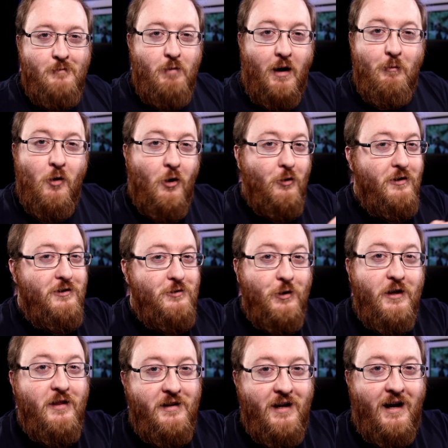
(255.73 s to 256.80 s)
I'm not going to show
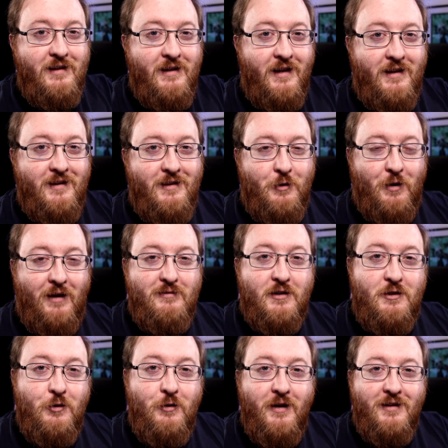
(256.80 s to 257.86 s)
you the tactic. You'll have to
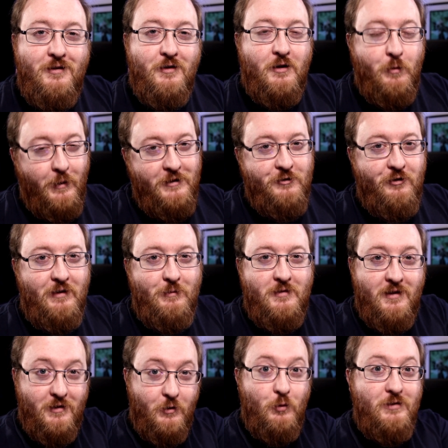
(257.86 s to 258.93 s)
tune into the Twitch streams
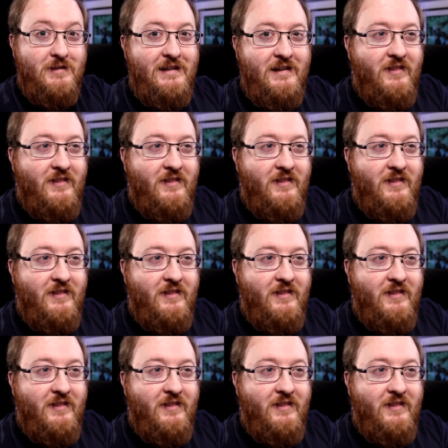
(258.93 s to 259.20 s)
to see